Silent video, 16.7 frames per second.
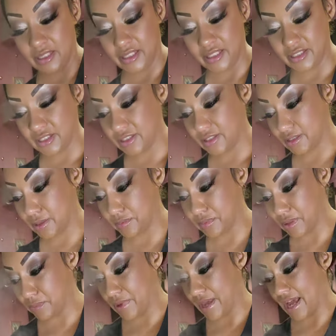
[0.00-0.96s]
It's just going to
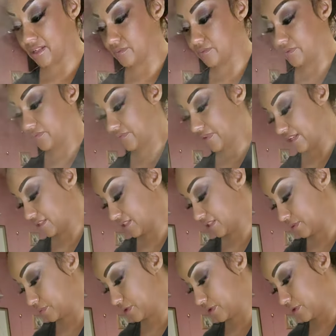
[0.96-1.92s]
be packed with
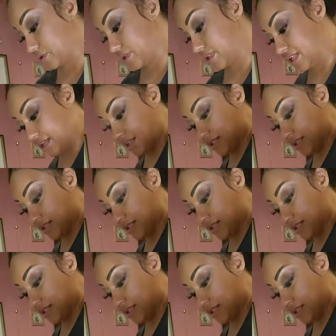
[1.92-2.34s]
vegetables.